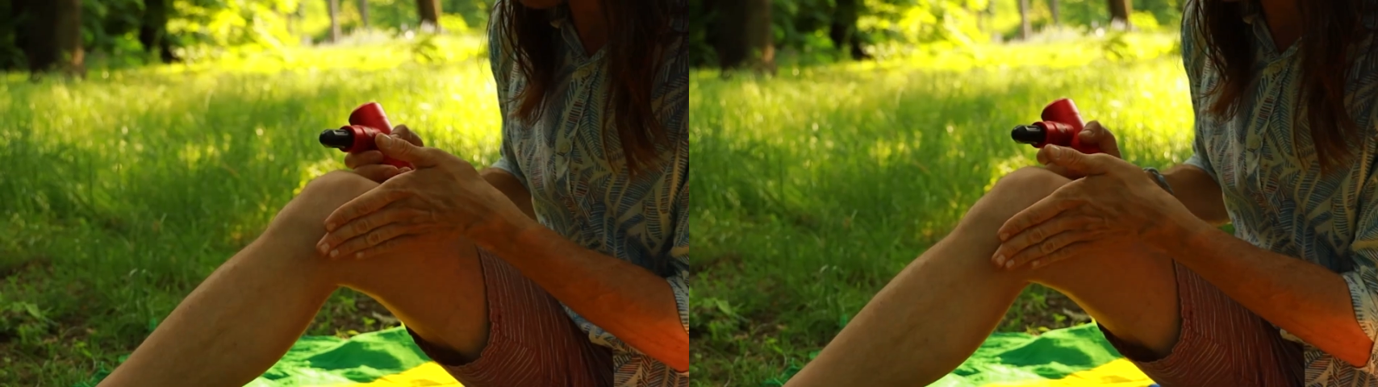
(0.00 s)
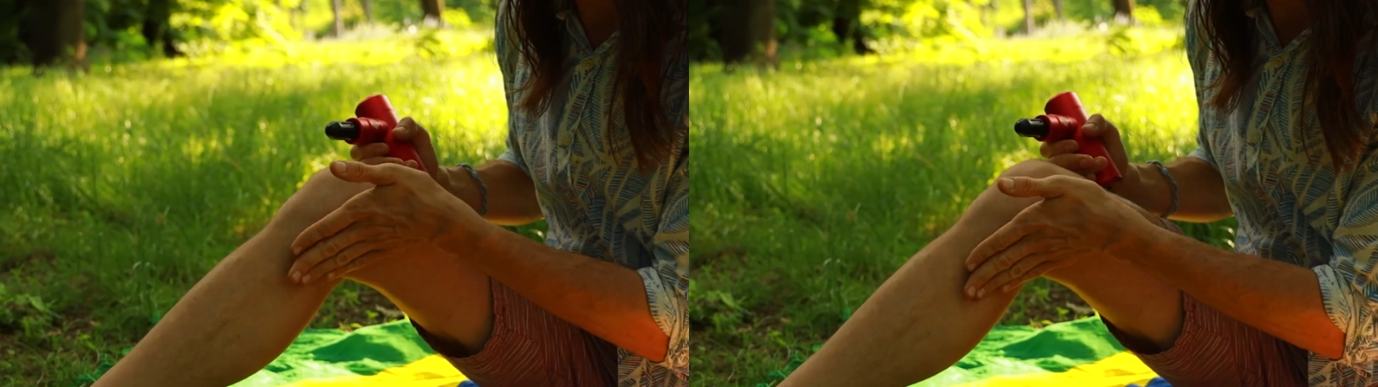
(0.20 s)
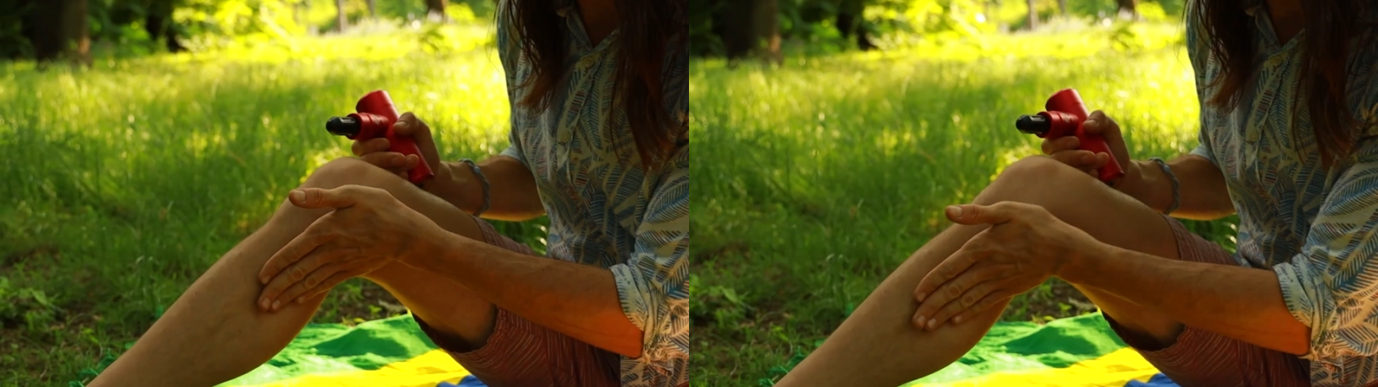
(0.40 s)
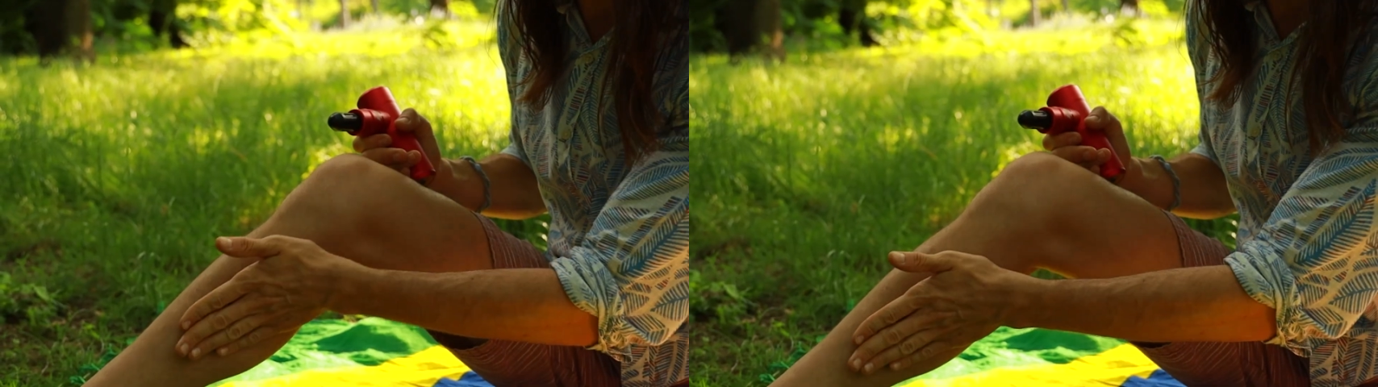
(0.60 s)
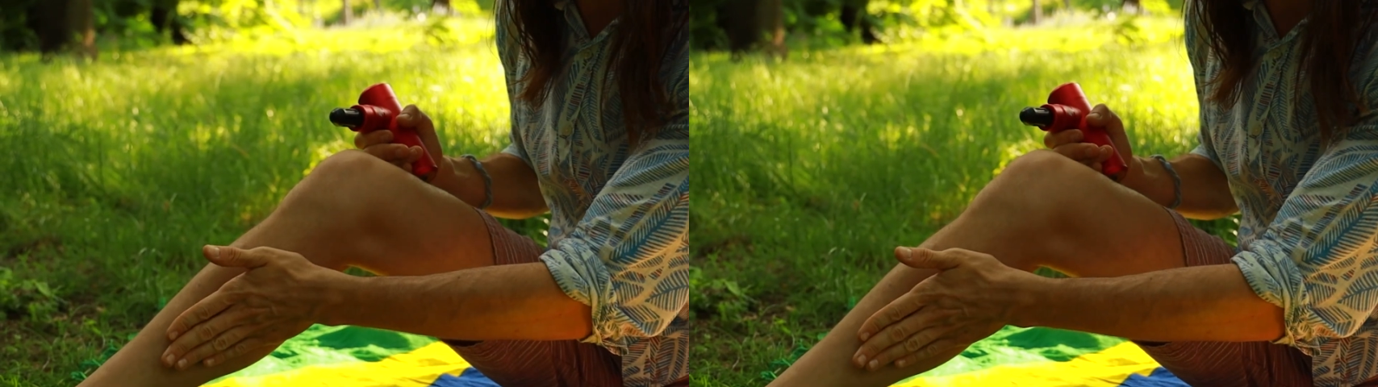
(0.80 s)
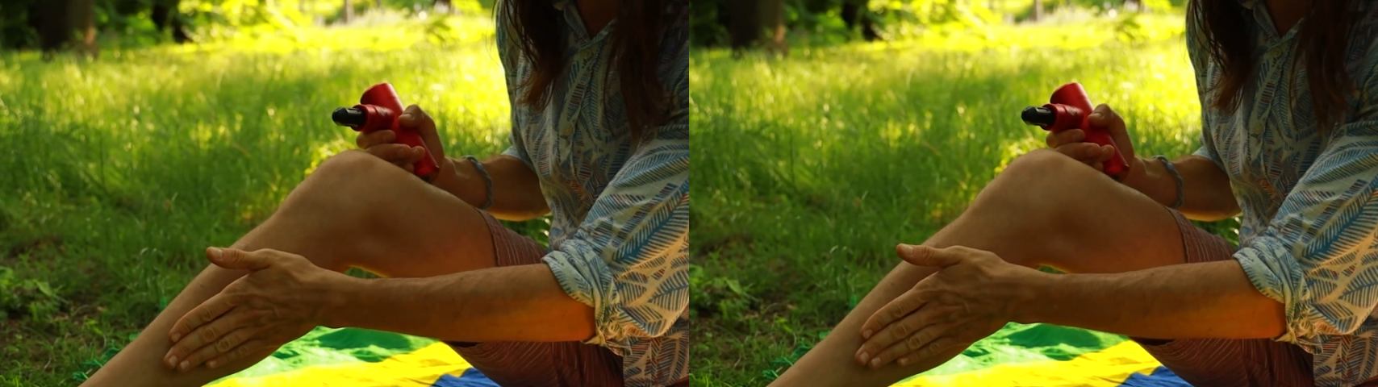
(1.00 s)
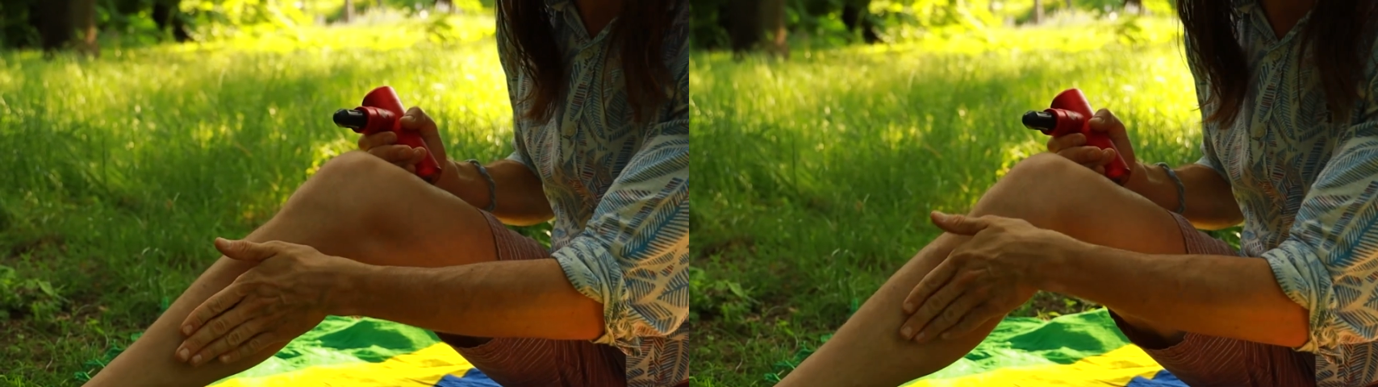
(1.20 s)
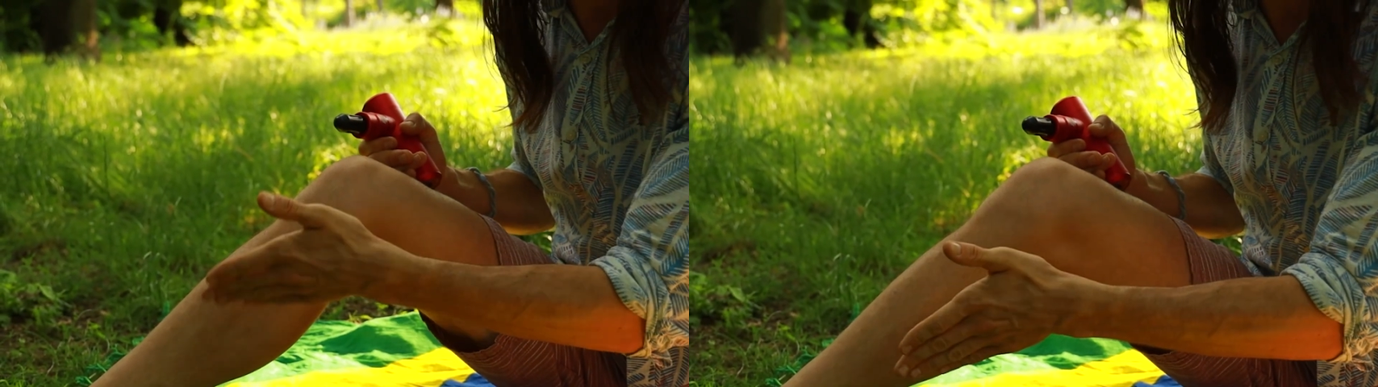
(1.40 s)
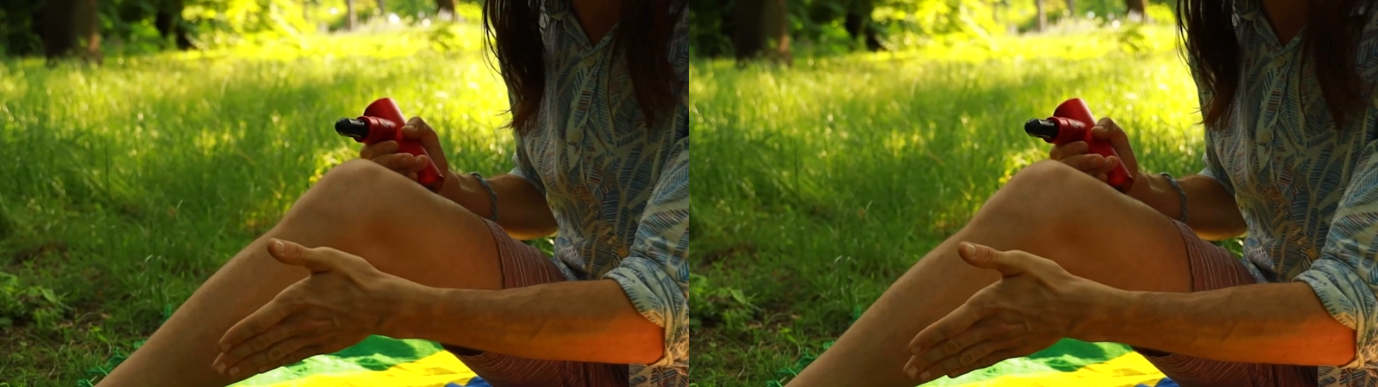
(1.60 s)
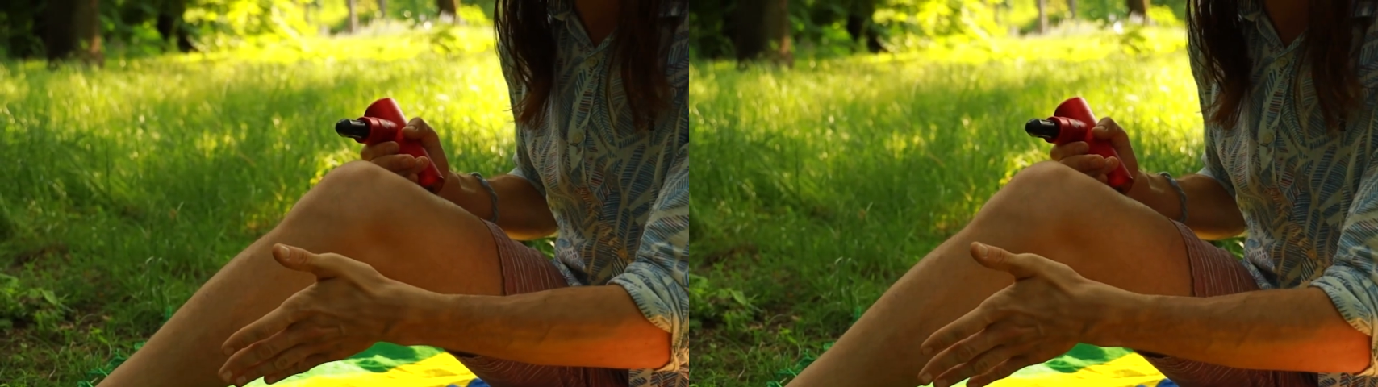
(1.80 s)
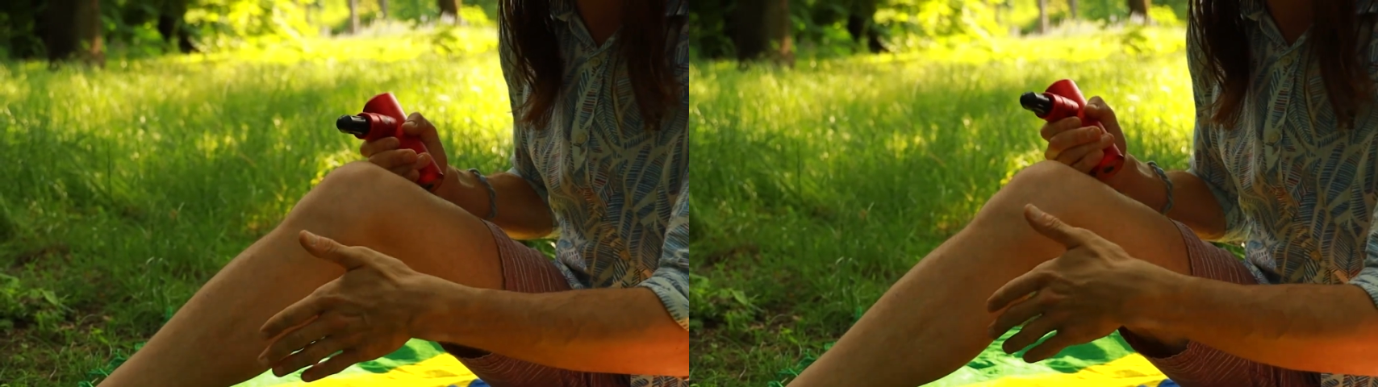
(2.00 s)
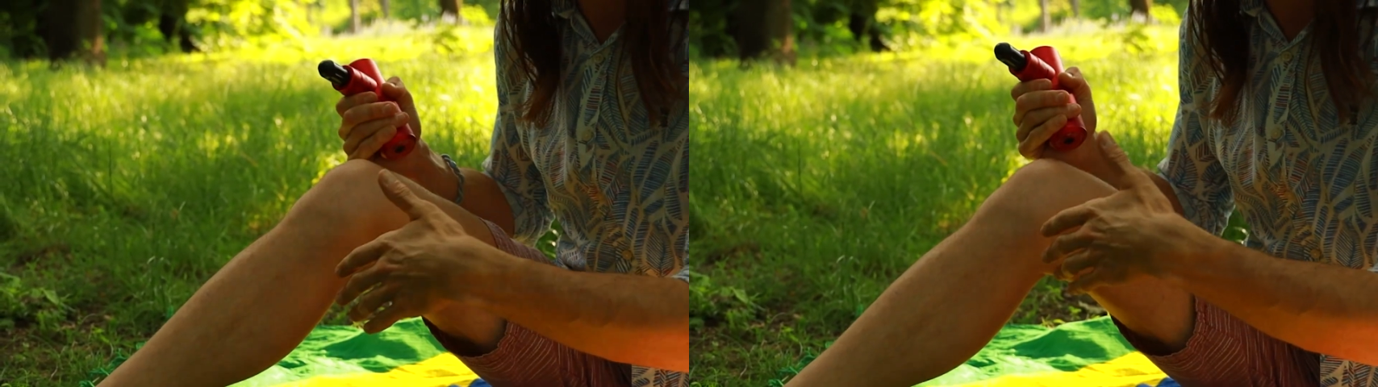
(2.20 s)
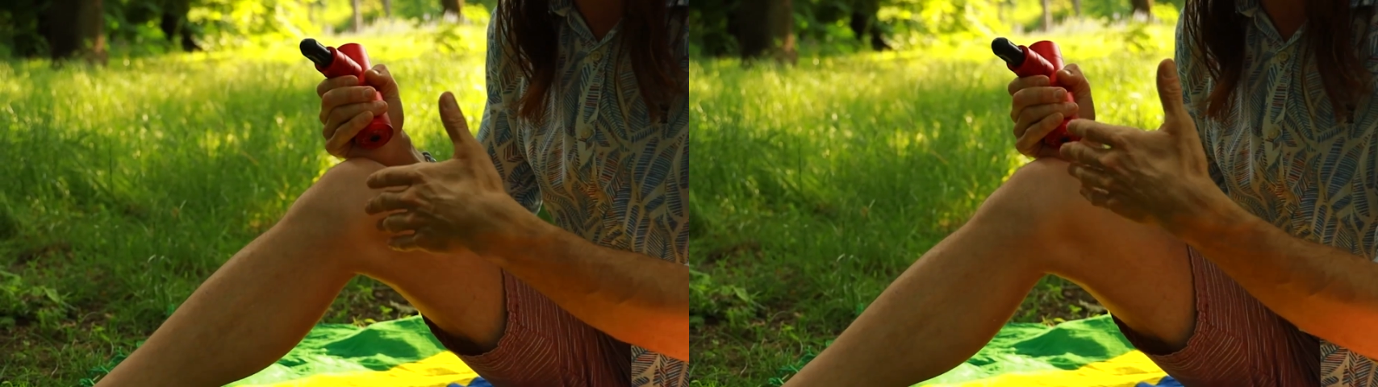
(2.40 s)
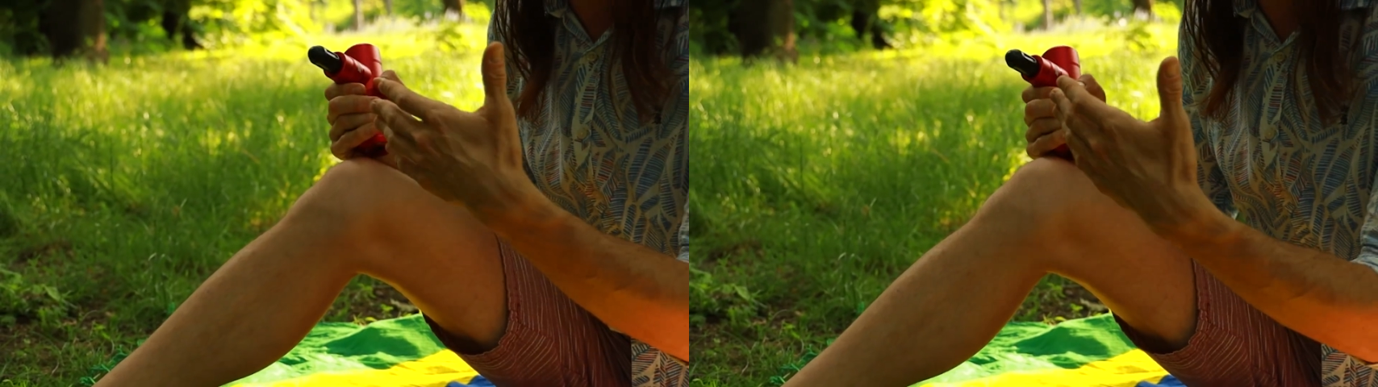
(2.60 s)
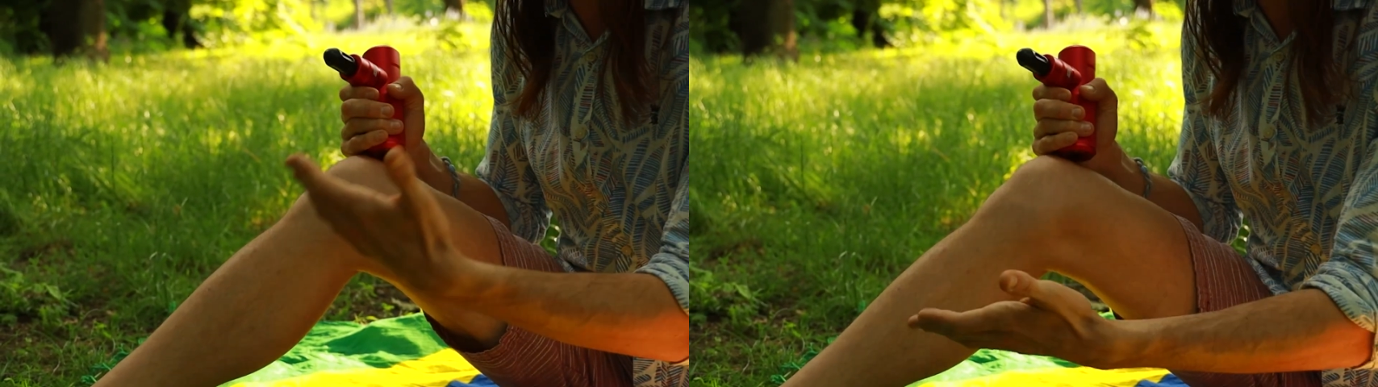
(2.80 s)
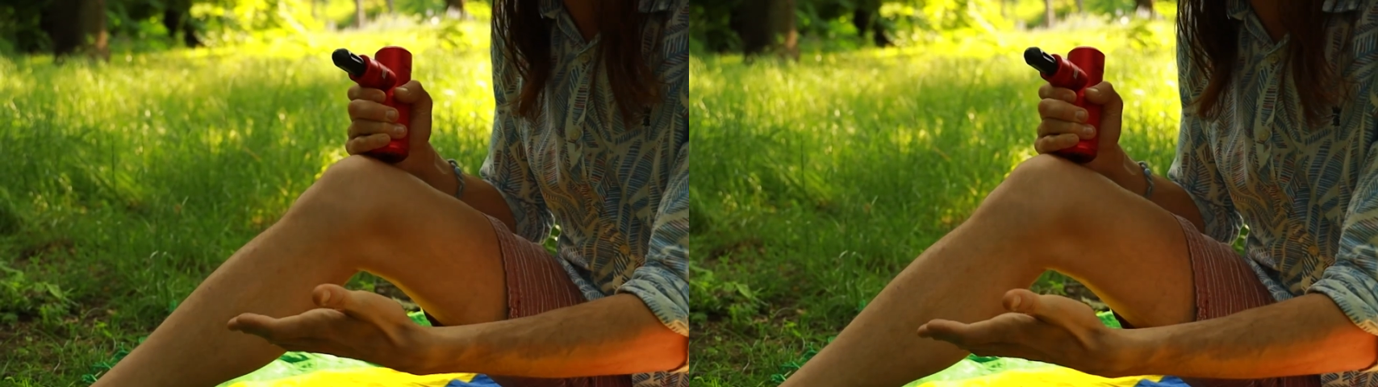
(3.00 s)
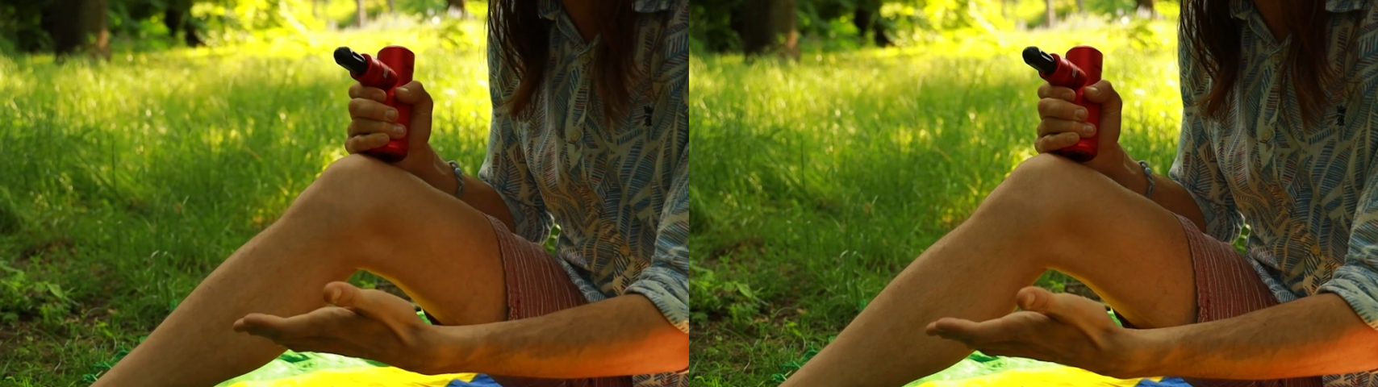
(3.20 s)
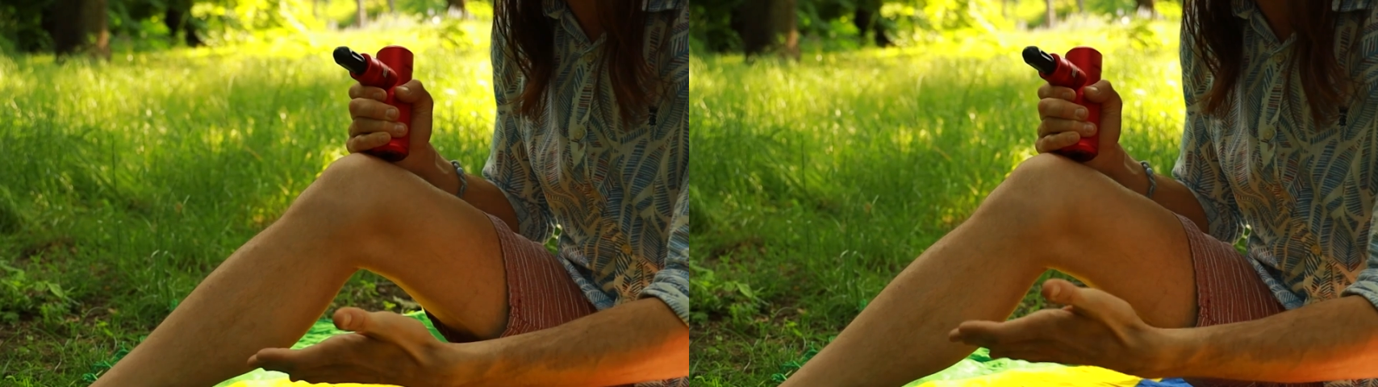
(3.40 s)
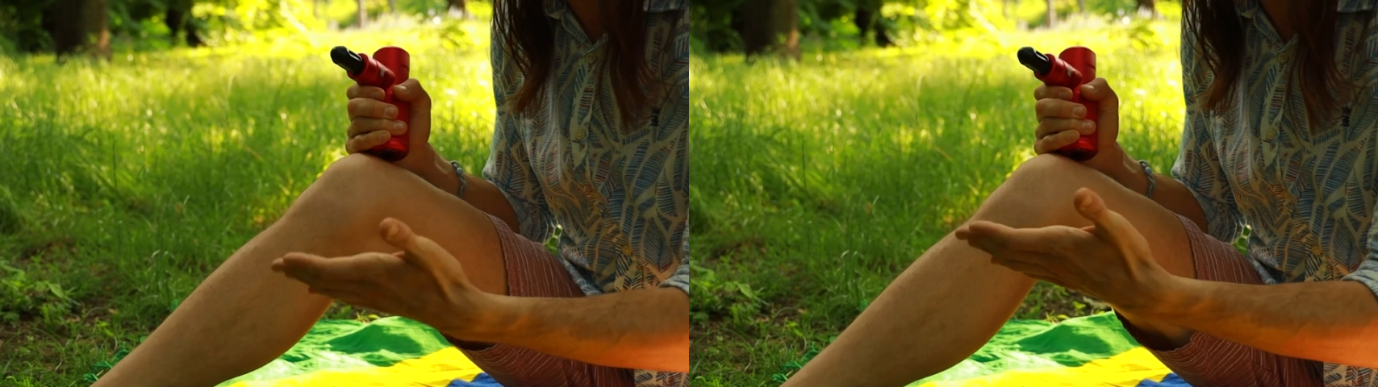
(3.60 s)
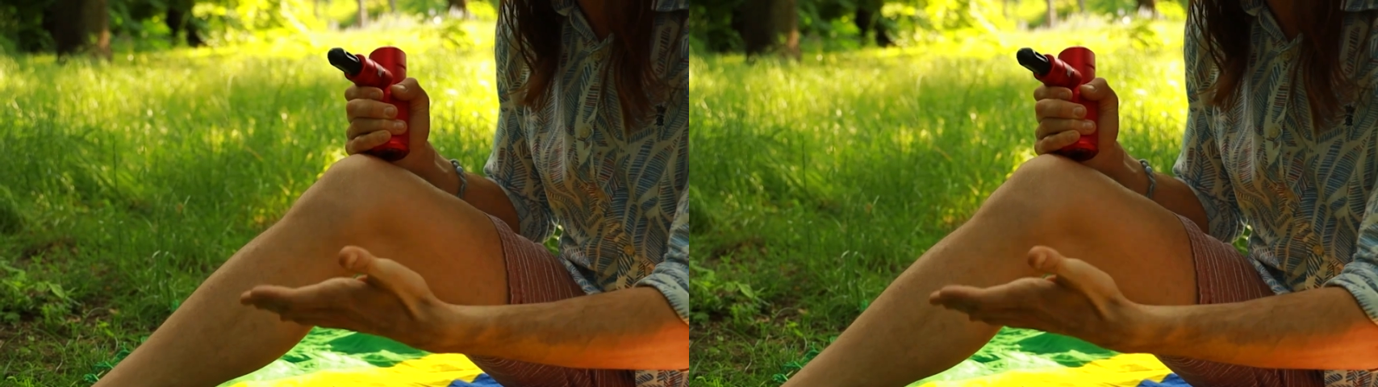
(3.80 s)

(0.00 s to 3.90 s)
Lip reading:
No face is visible, so there are no lips to read.